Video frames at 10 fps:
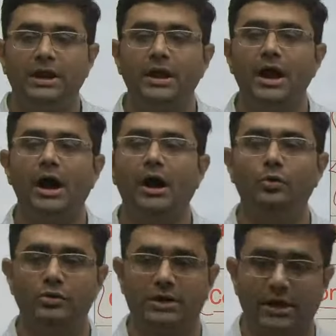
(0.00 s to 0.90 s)
bring
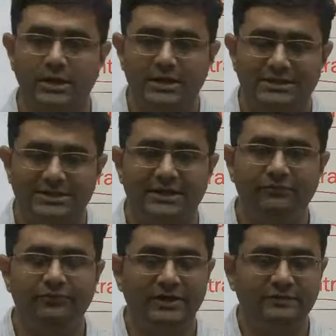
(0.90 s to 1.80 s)
out the
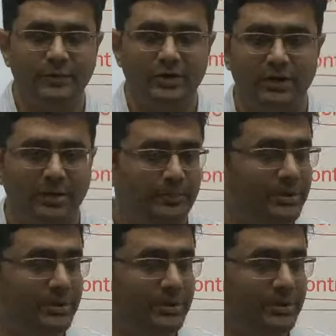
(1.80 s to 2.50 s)
difference between a